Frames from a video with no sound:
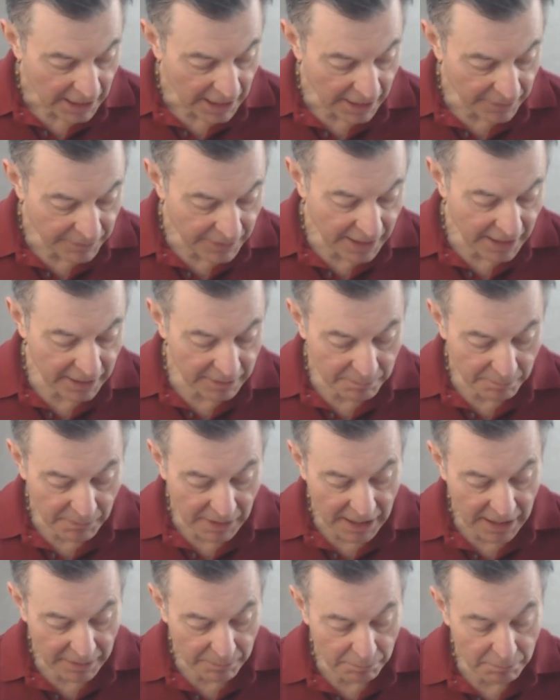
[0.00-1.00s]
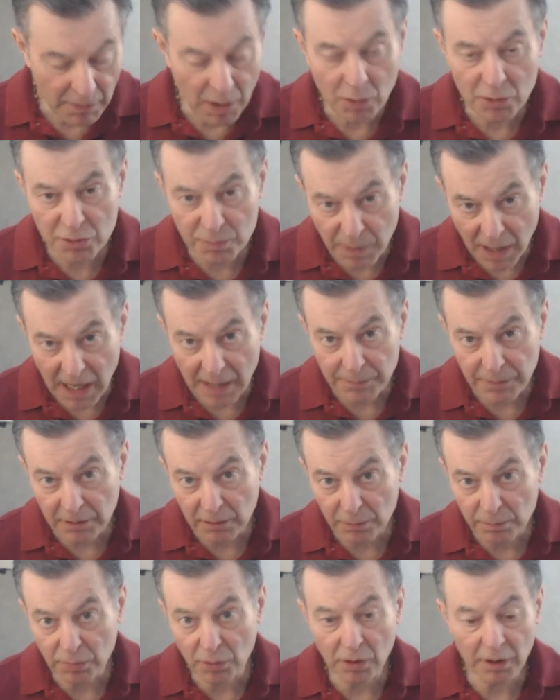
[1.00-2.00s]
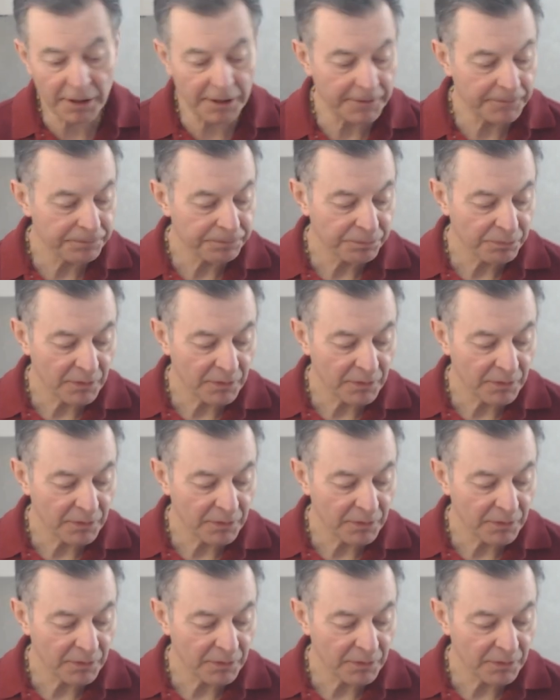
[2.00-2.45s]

And then my most popular book,